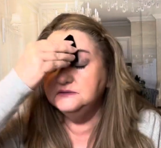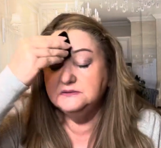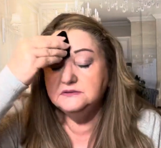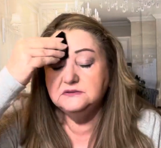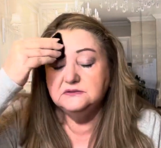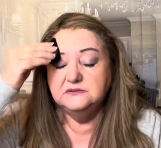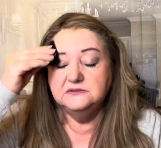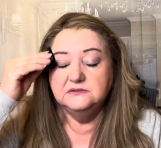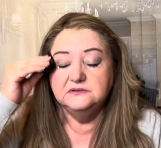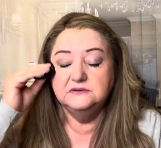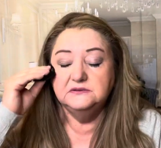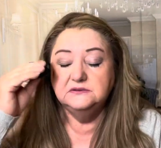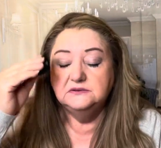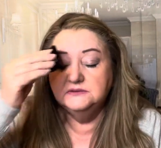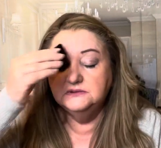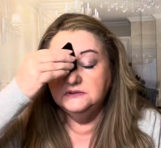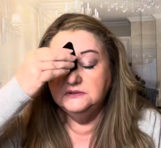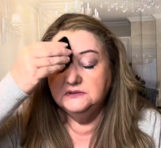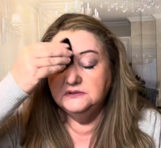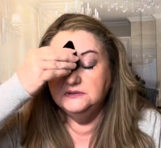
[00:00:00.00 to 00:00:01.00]

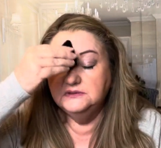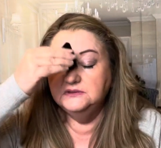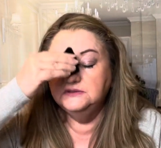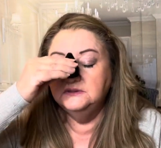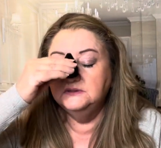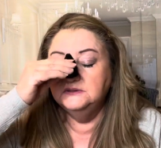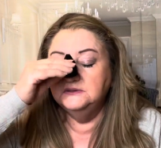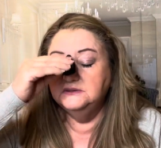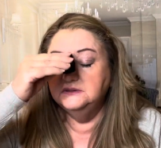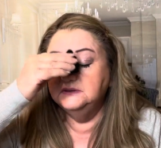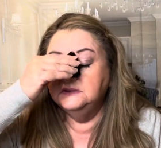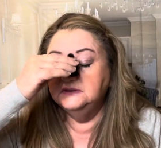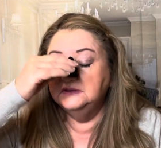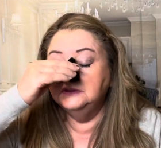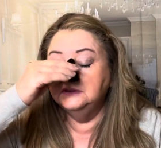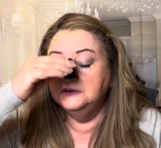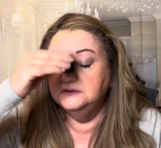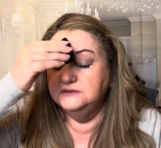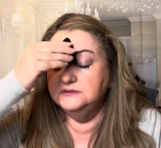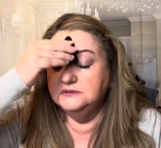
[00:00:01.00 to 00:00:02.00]

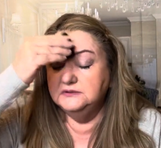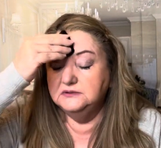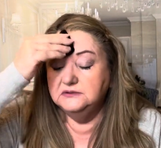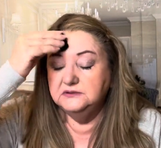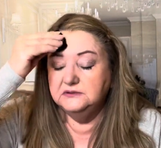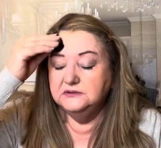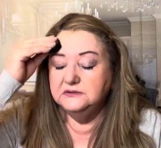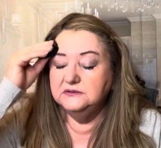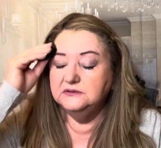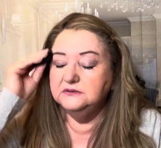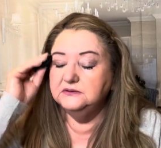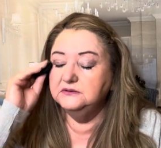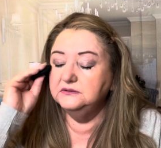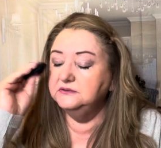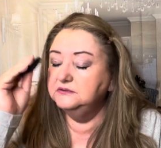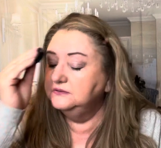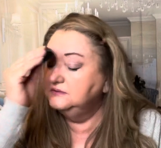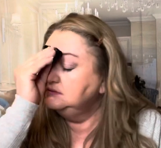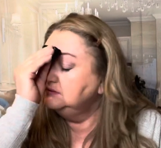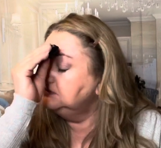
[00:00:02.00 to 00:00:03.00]

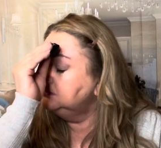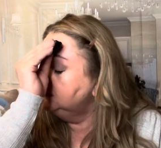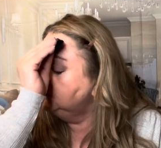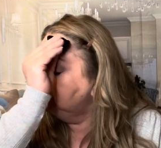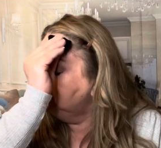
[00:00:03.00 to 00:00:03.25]
[no speech]